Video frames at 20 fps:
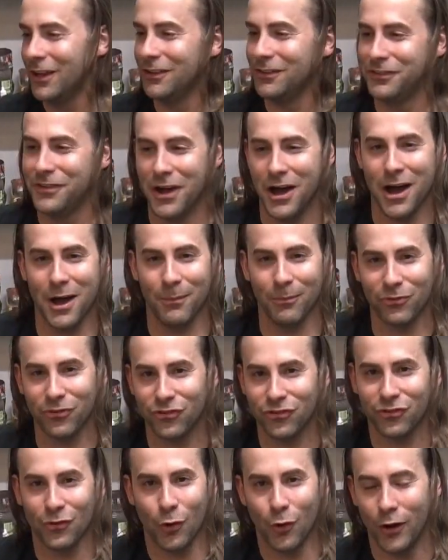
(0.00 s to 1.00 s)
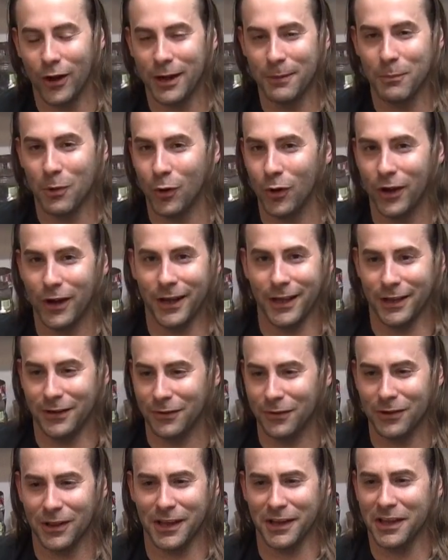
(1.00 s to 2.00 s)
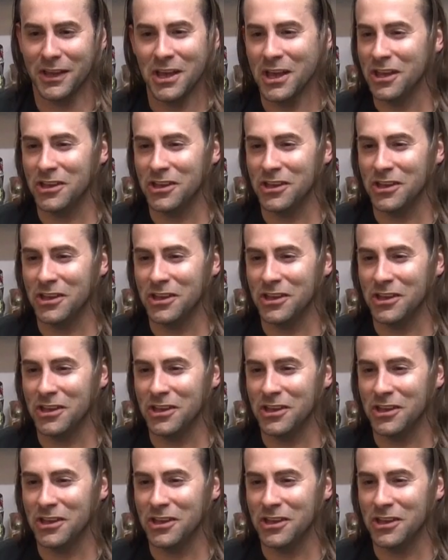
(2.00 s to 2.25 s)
dumb soy boy and you're like,